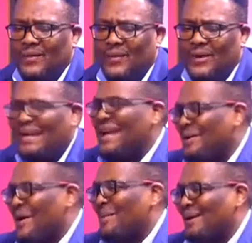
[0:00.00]
what I
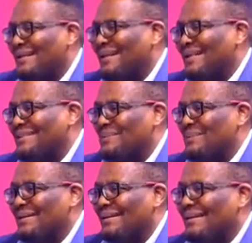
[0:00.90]
know about
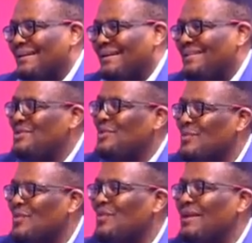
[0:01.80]
leadership is you
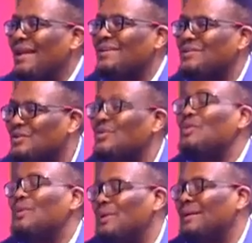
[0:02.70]
move in and you do
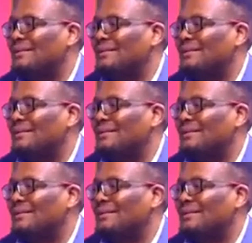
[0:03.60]
the work.